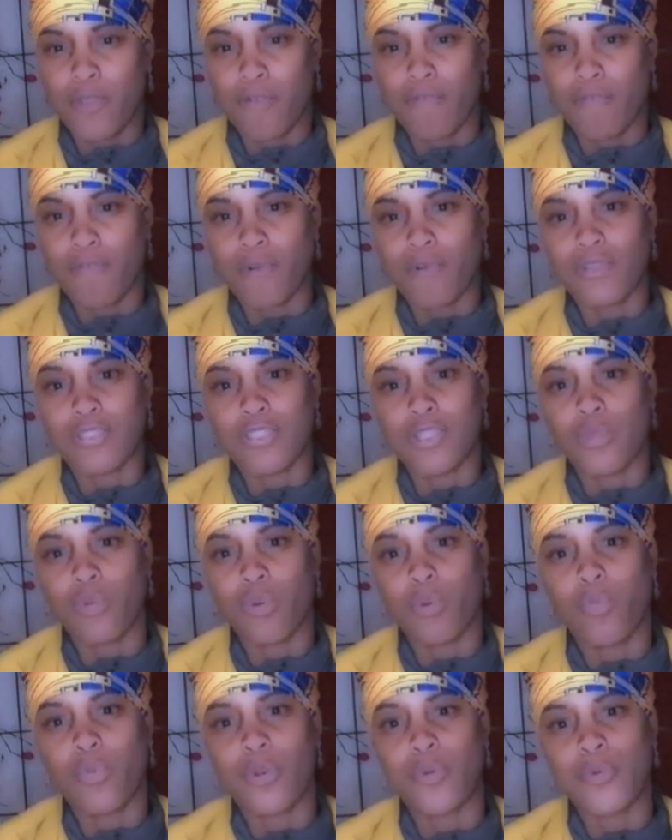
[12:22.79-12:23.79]
are focusing
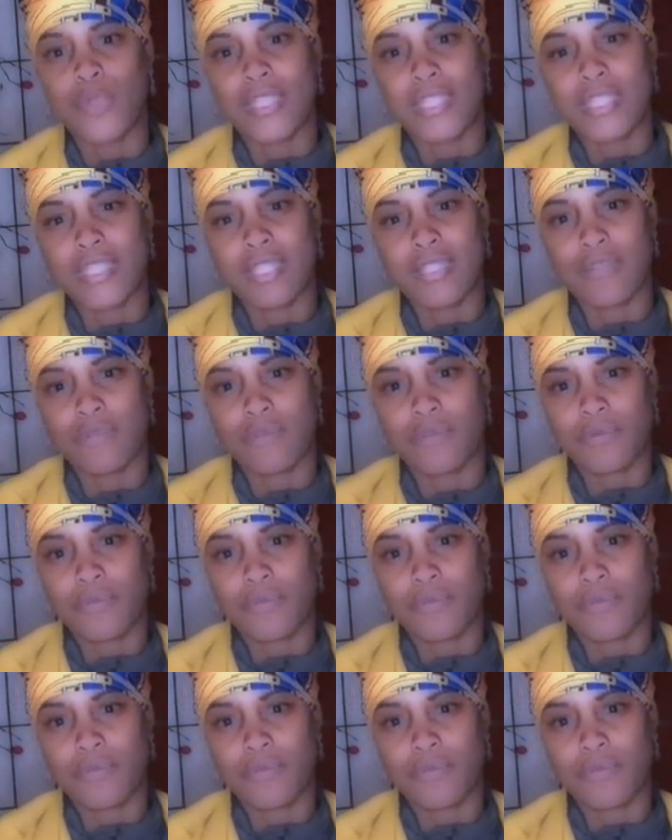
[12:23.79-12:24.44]
on what we can do.